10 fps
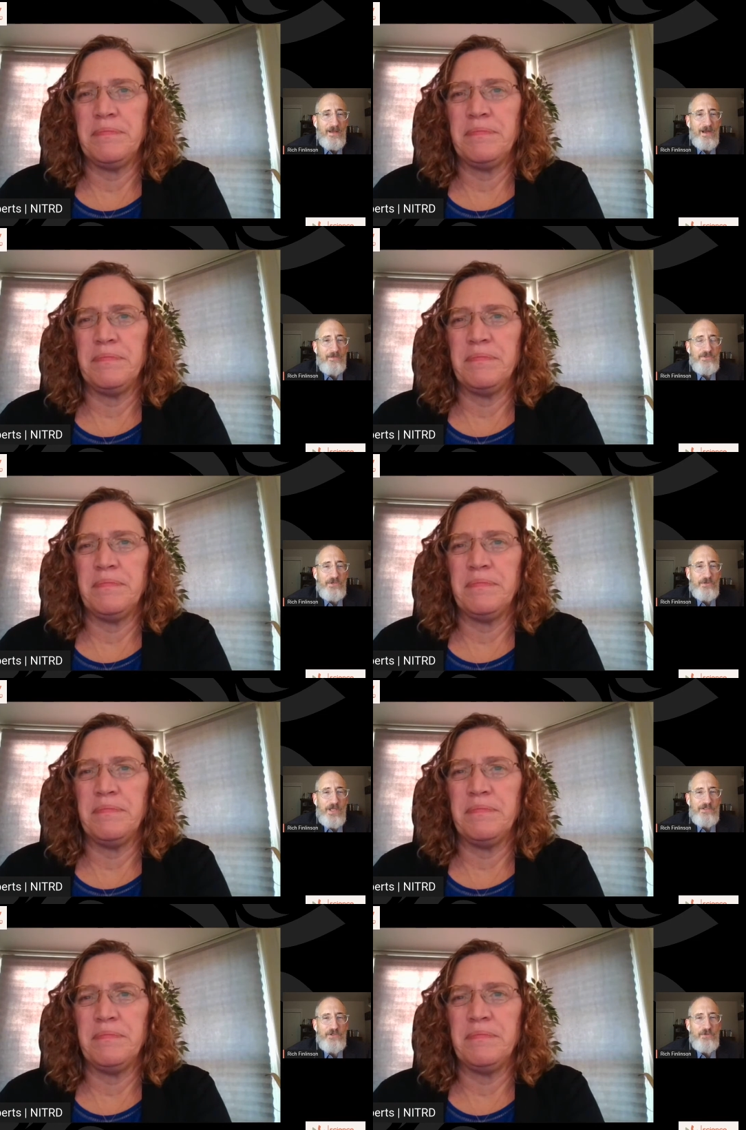Speaker 1: I'm so
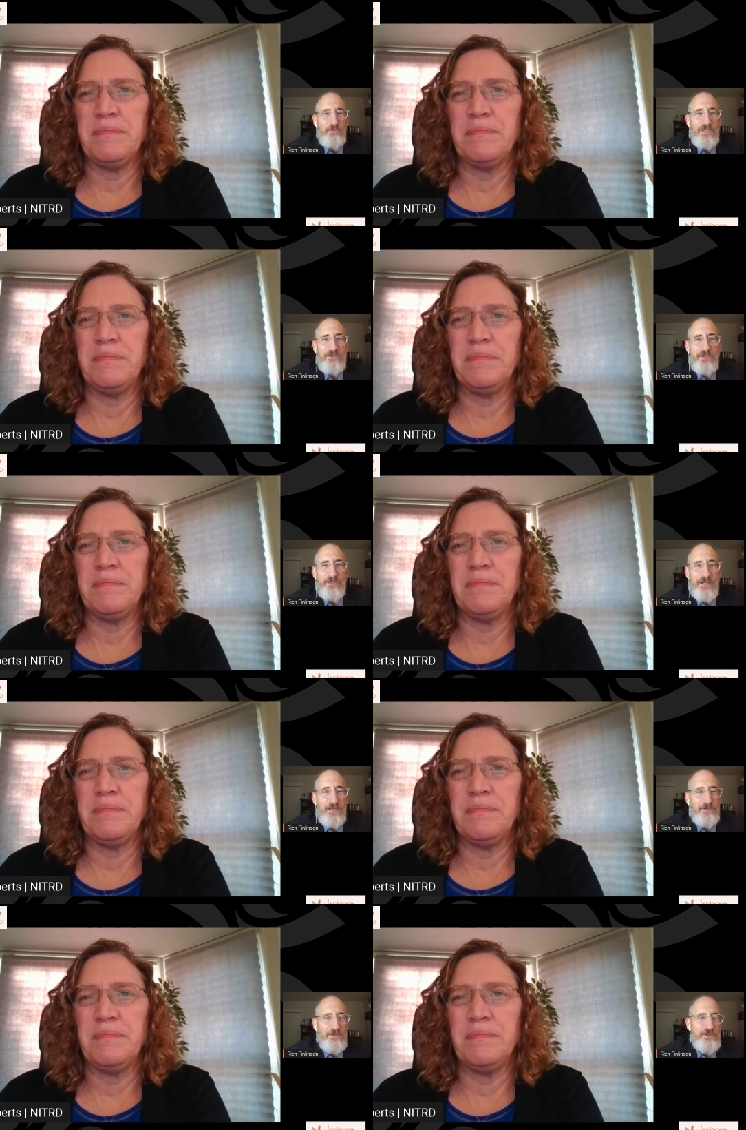glad you mentioned
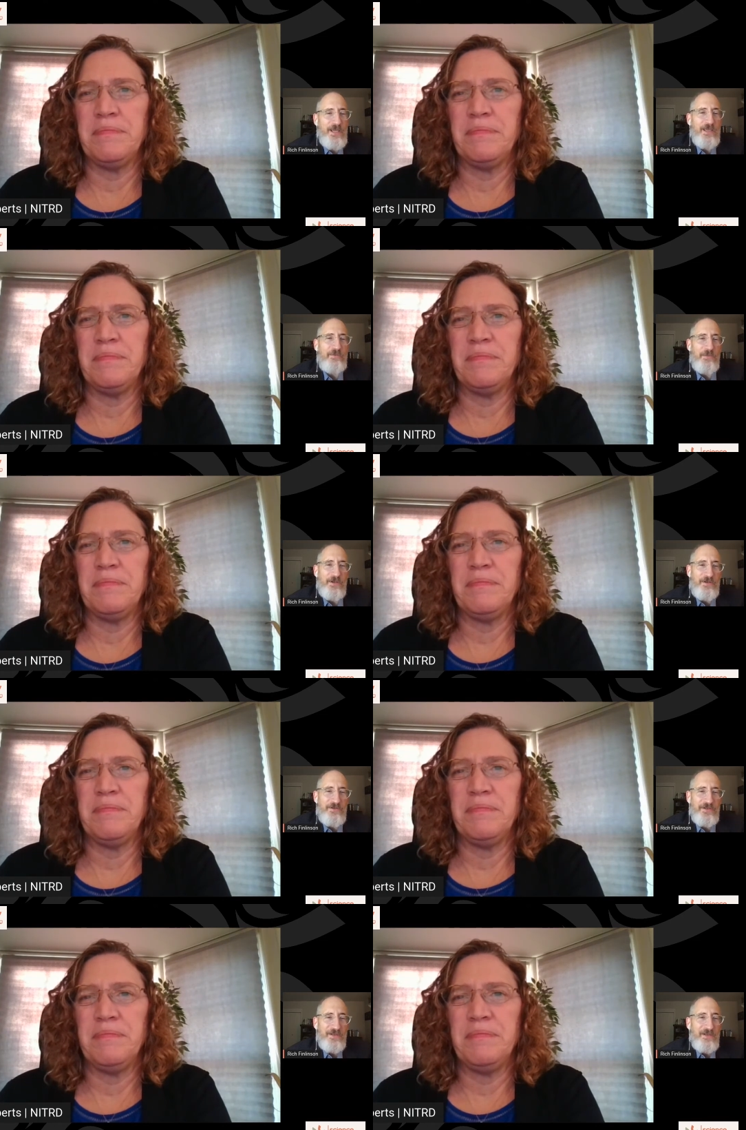
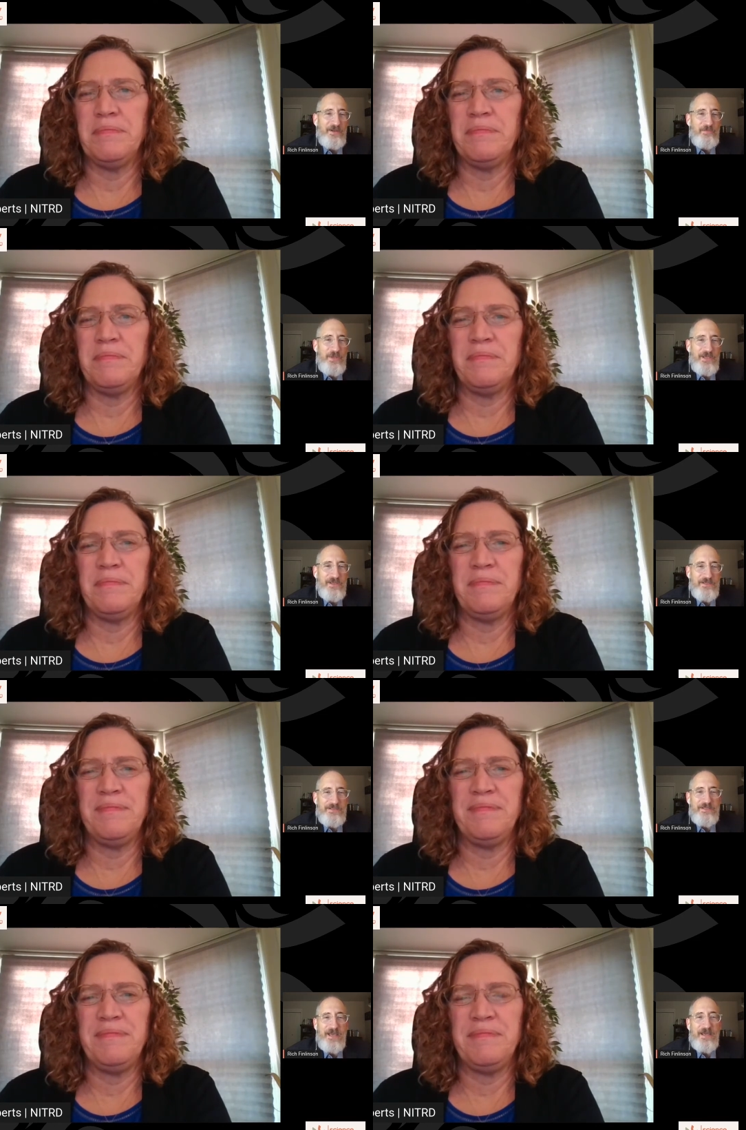entertainment
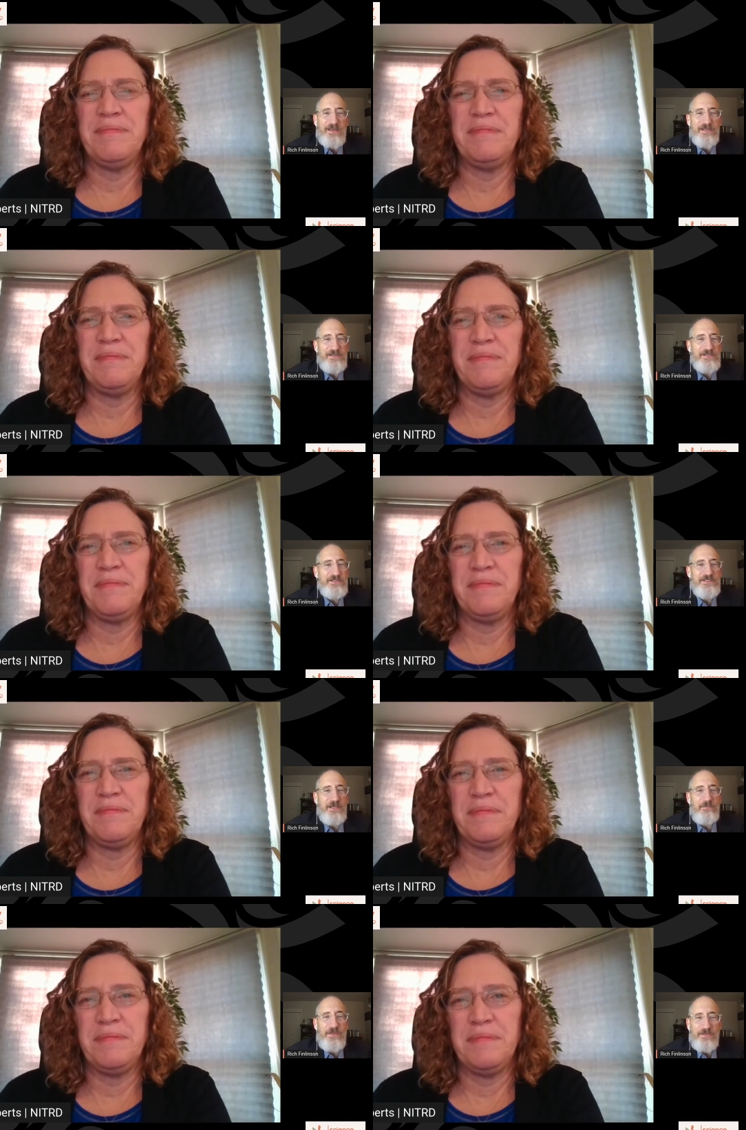because that is
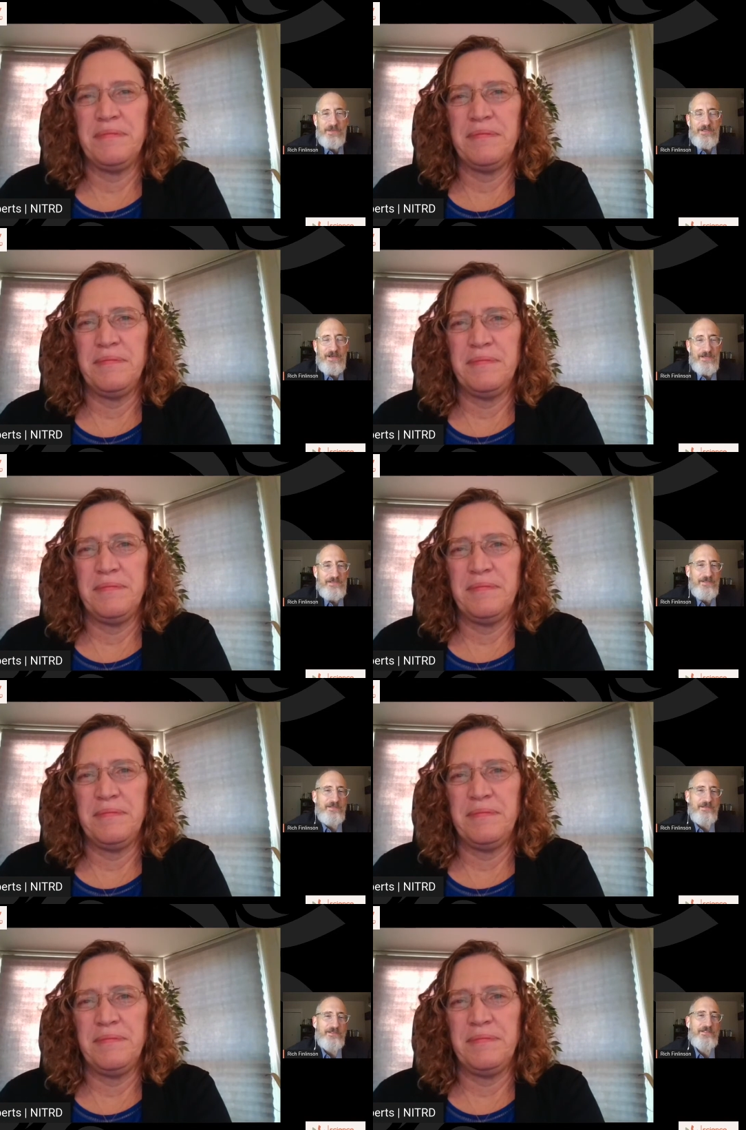something that ties
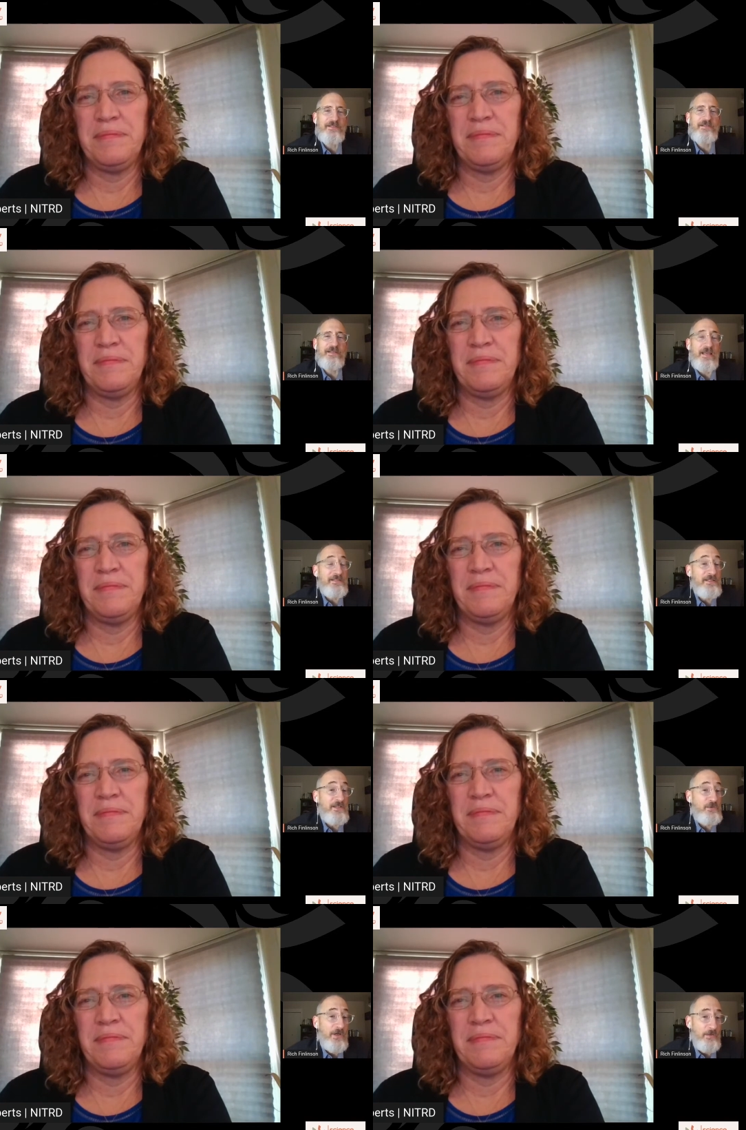into this
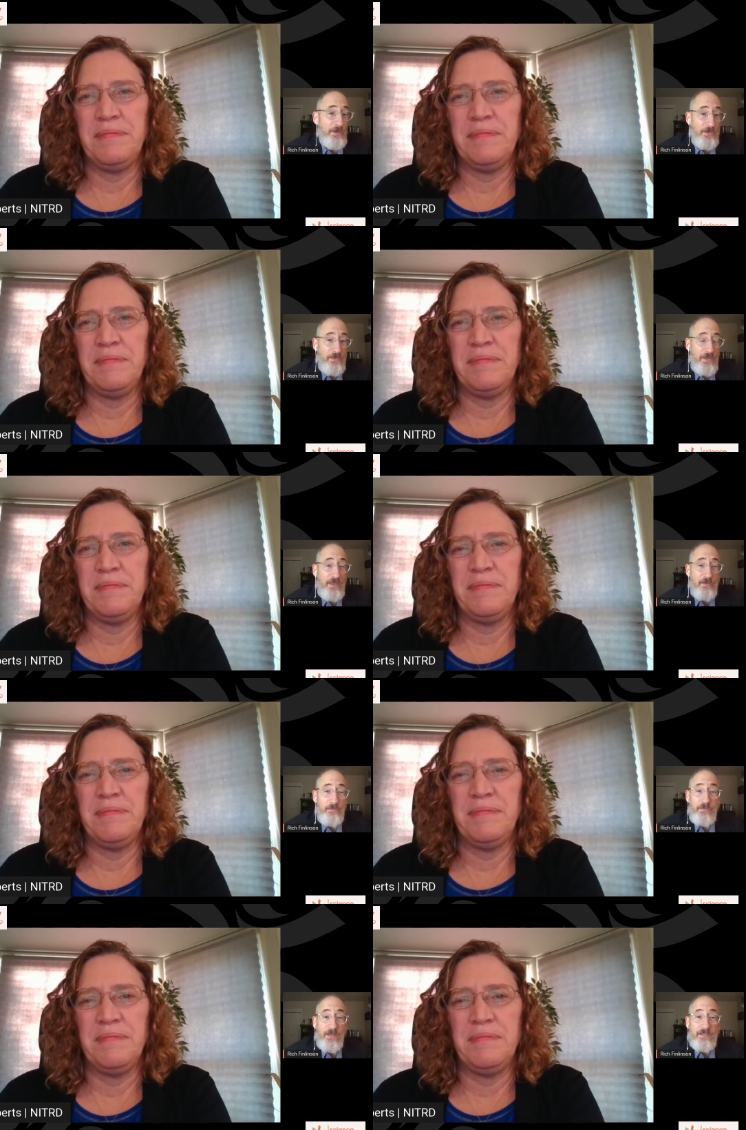SC21
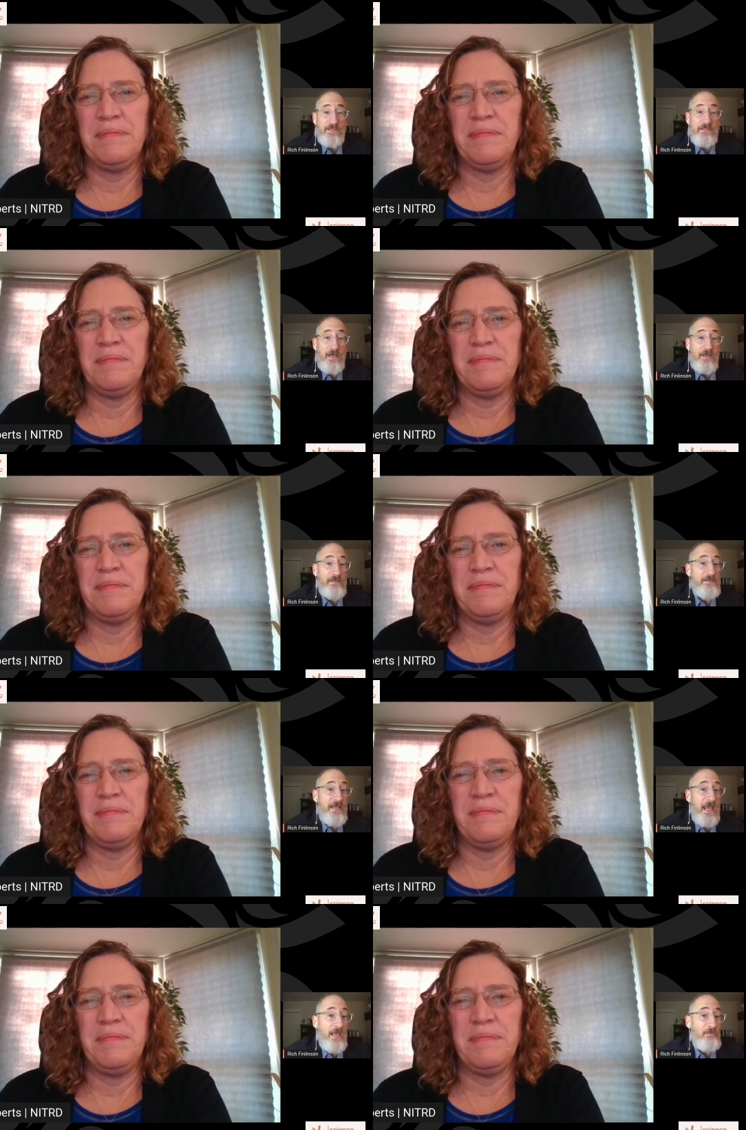theme that it's science
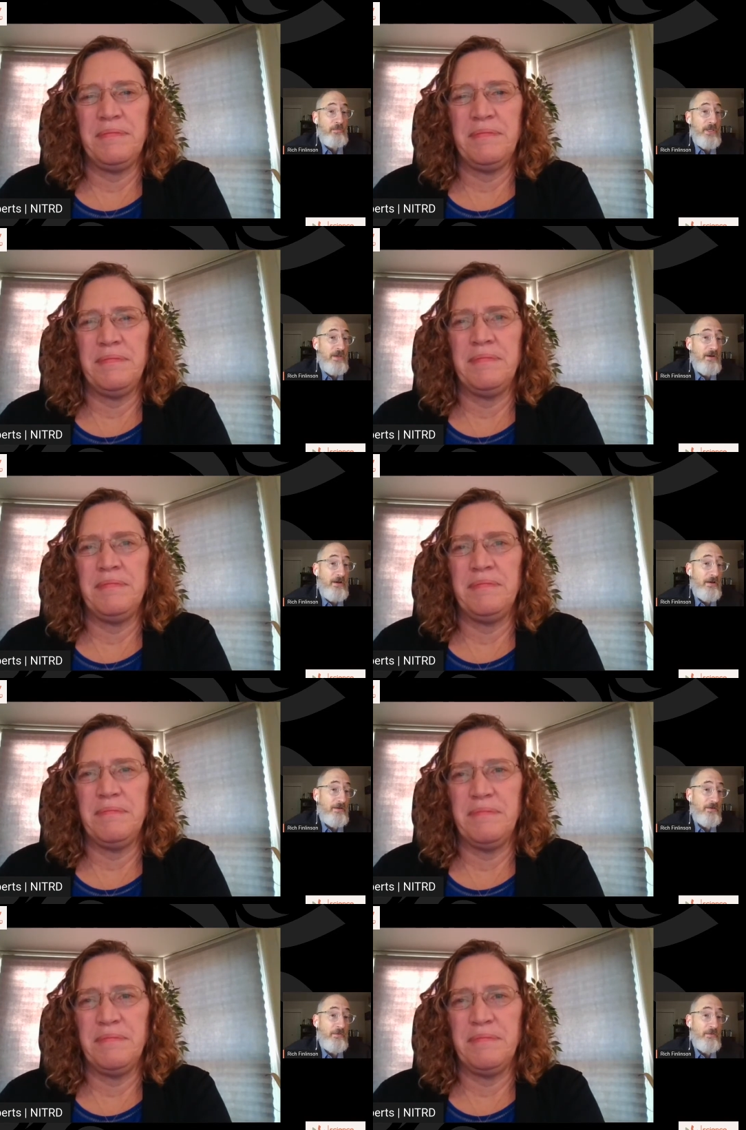and beyond.